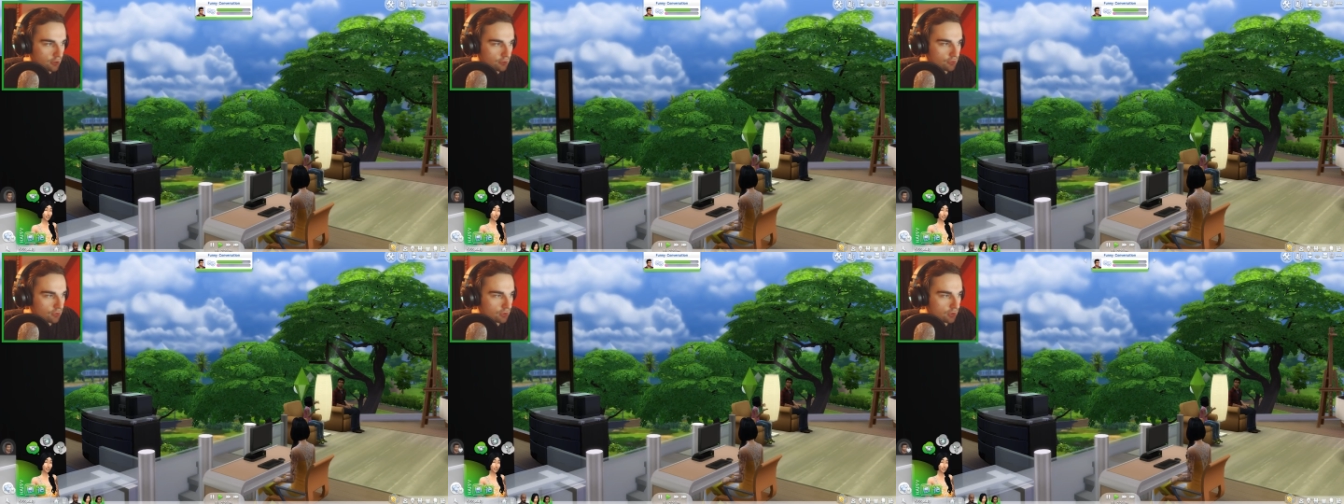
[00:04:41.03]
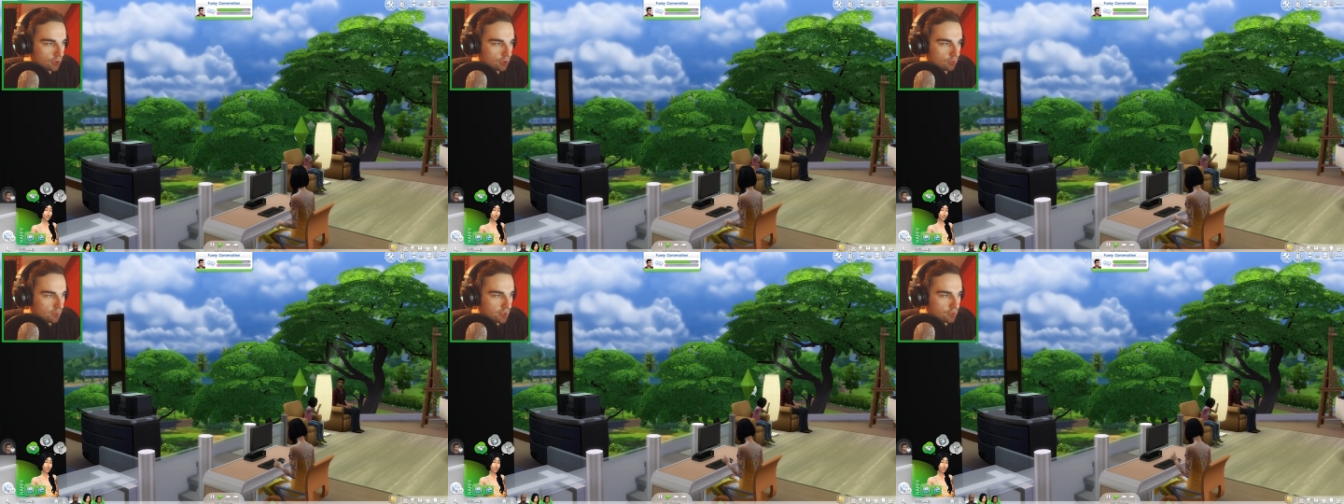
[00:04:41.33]

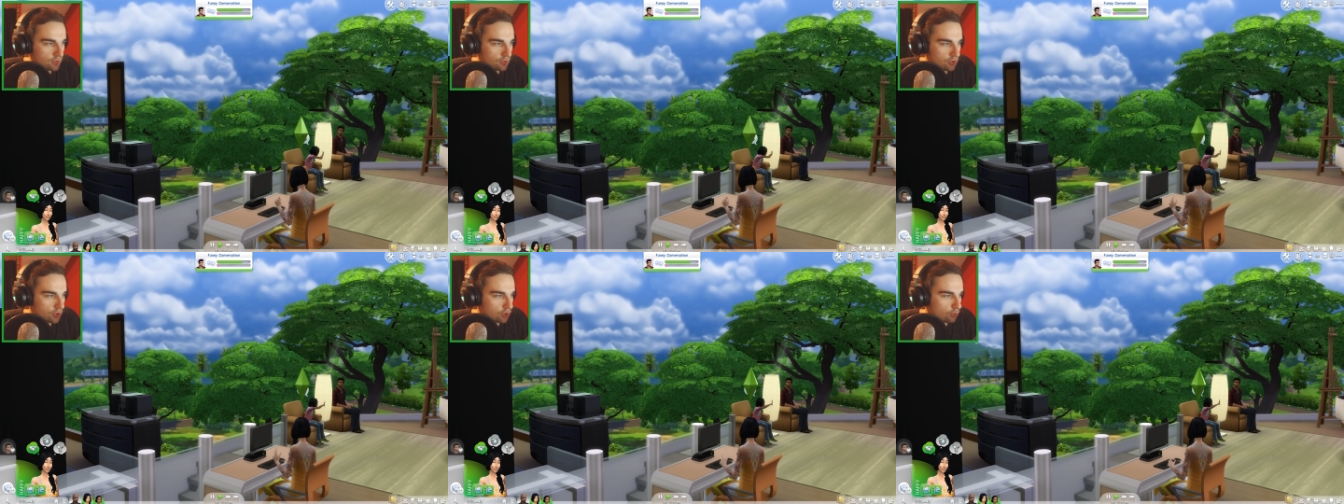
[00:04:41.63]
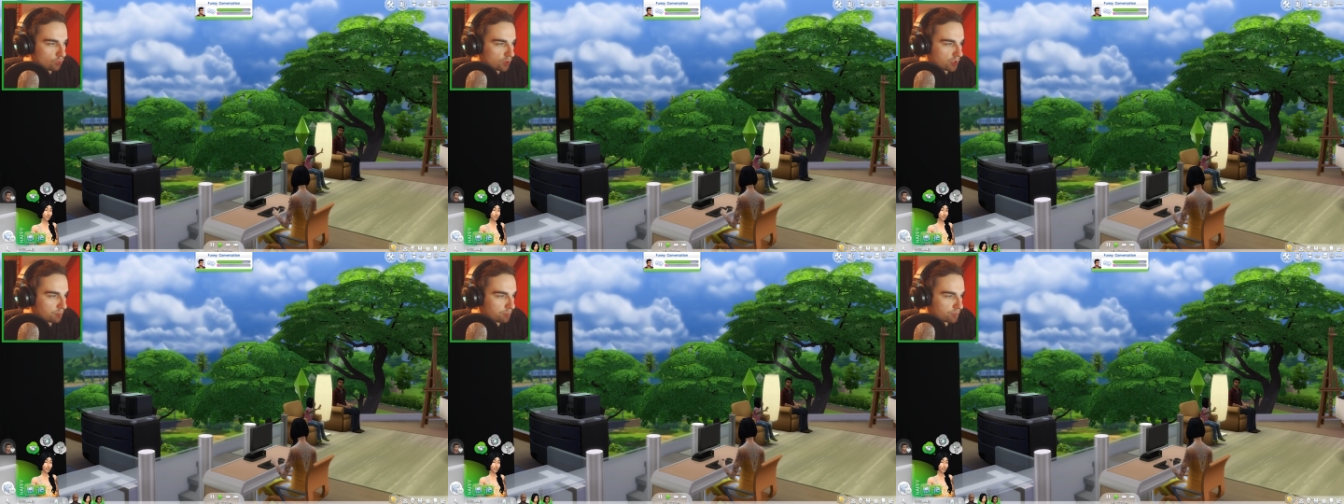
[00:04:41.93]
So let's just
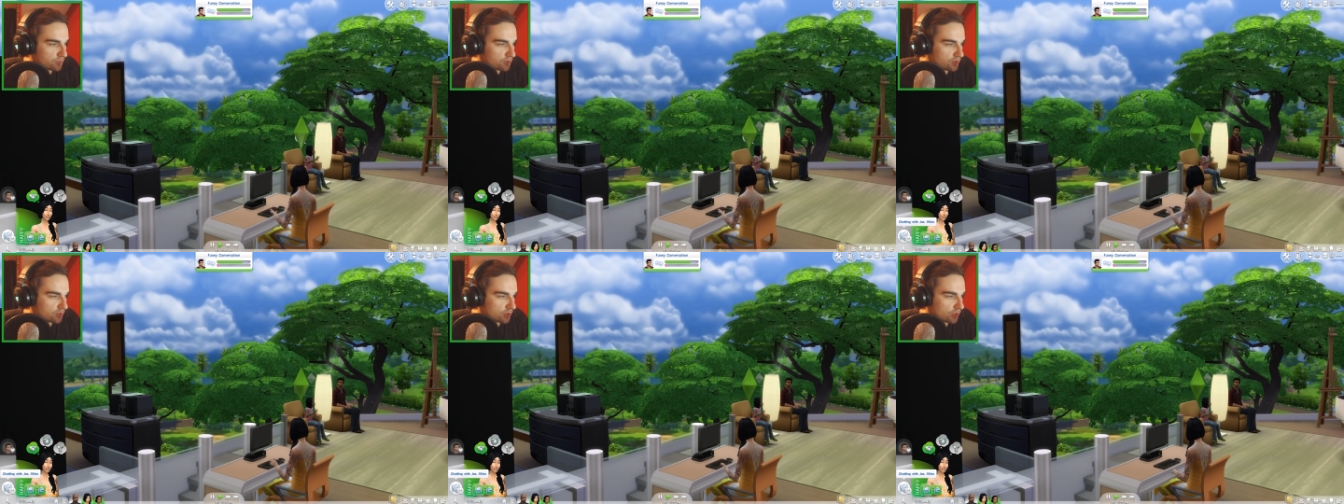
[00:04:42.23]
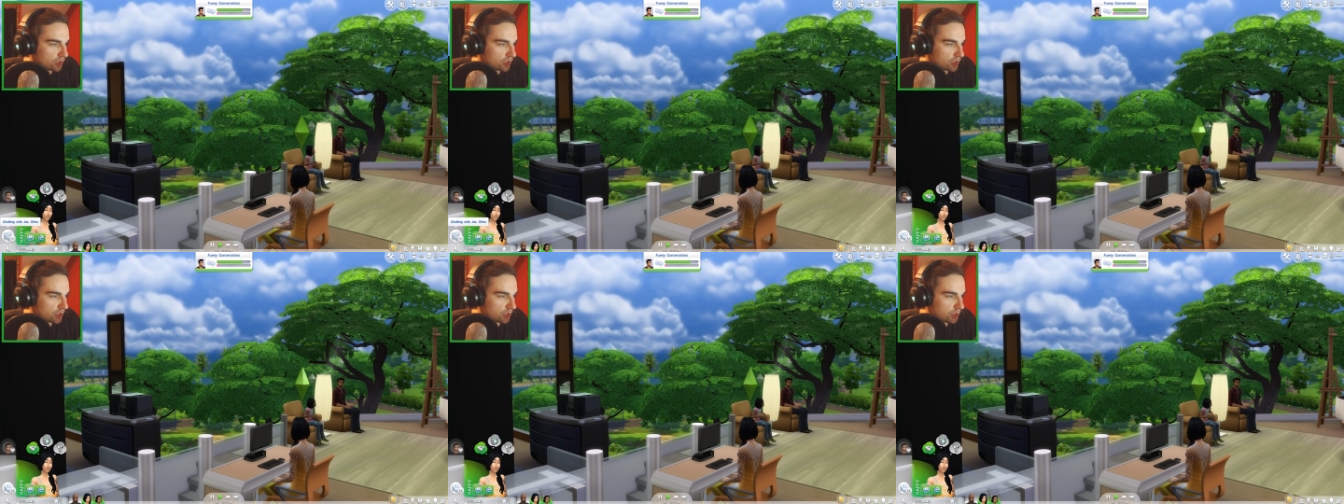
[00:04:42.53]
queue up
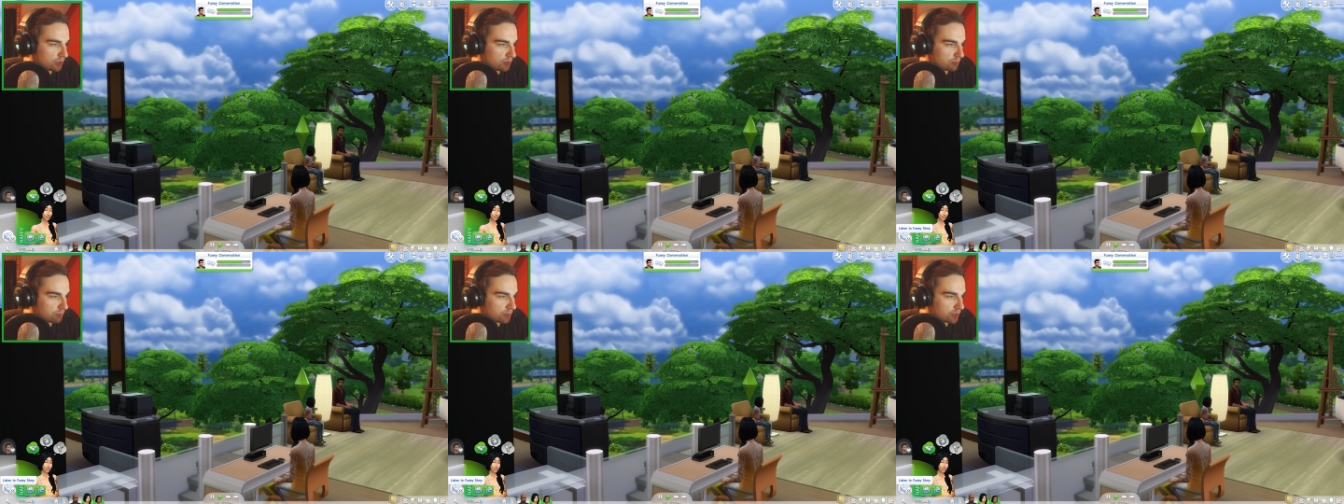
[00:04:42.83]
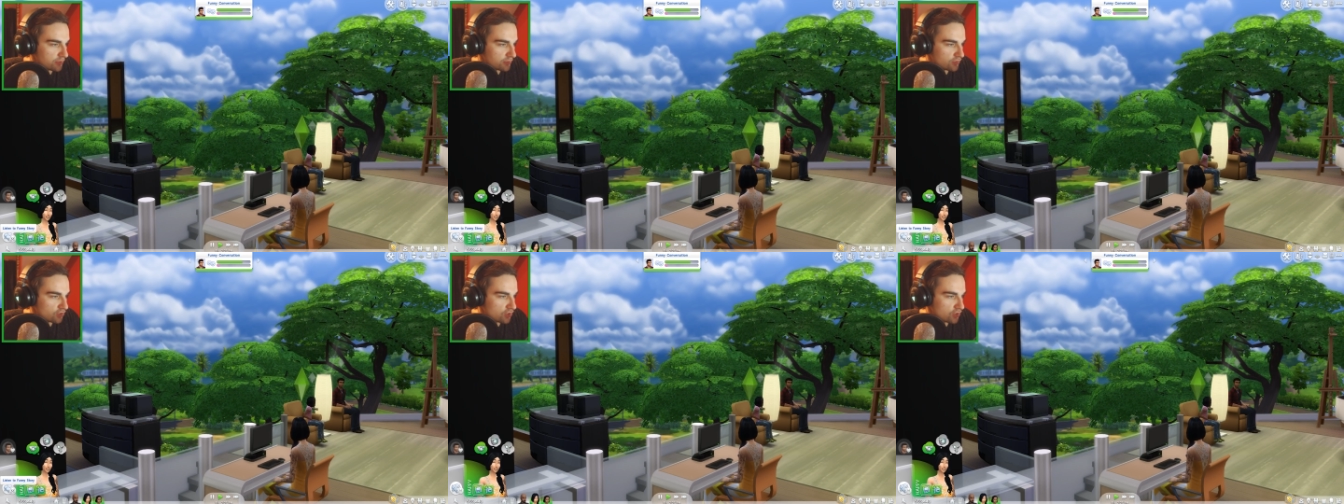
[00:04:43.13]
some